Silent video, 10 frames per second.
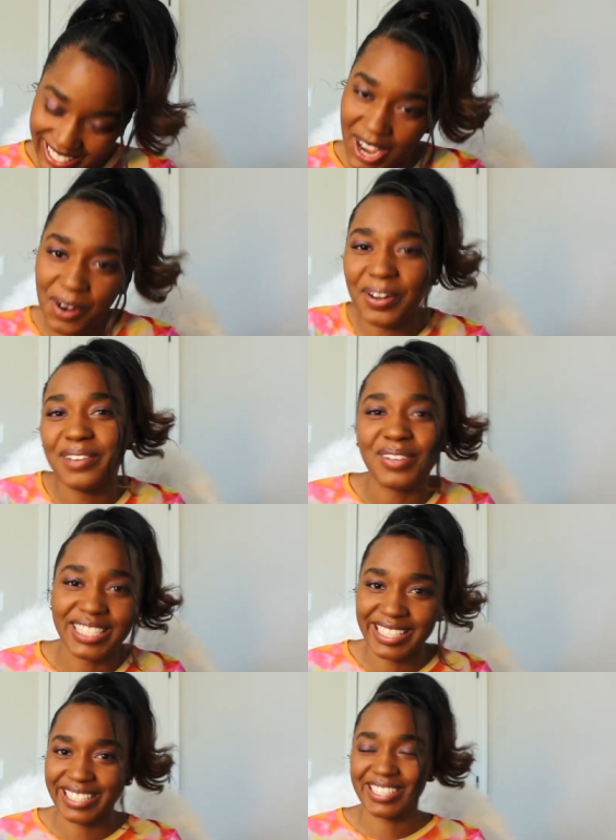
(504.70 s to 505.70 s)
already
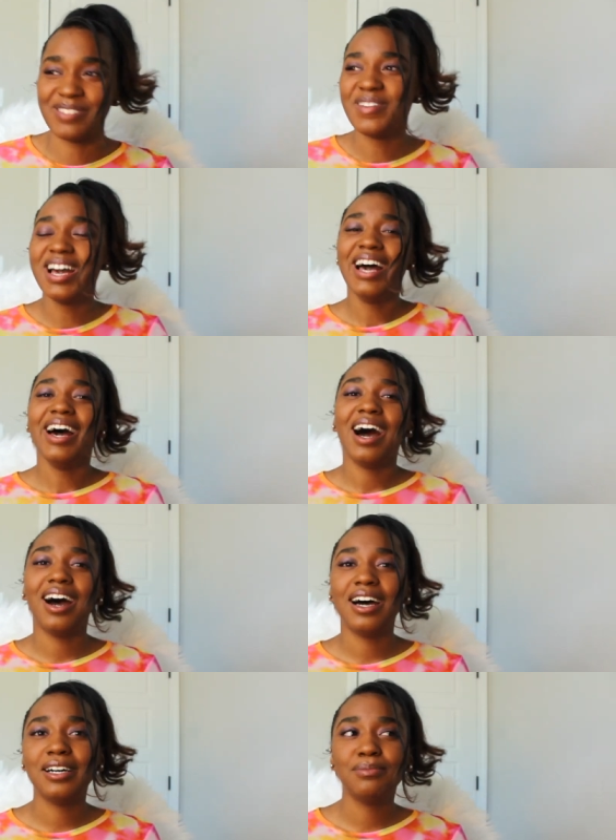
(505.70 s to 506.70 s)
messed it up.
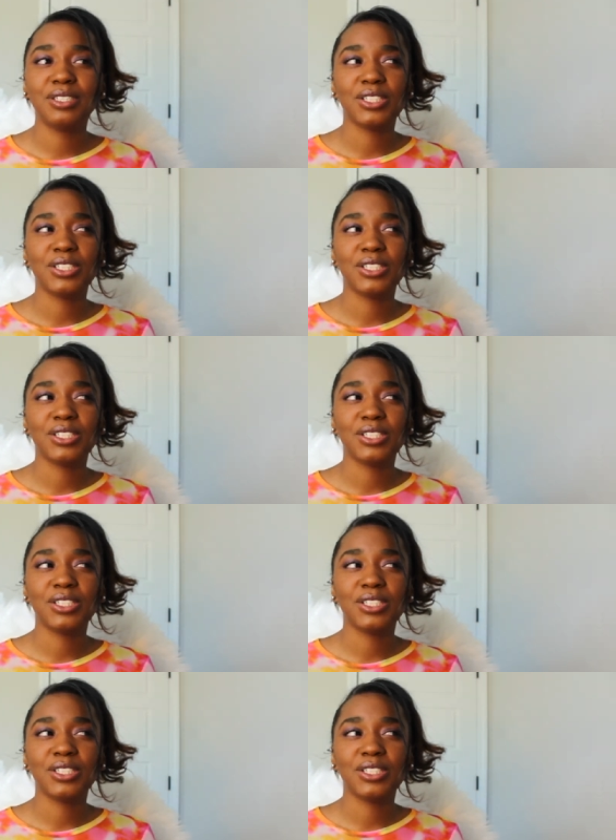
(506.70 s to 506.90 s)
Um,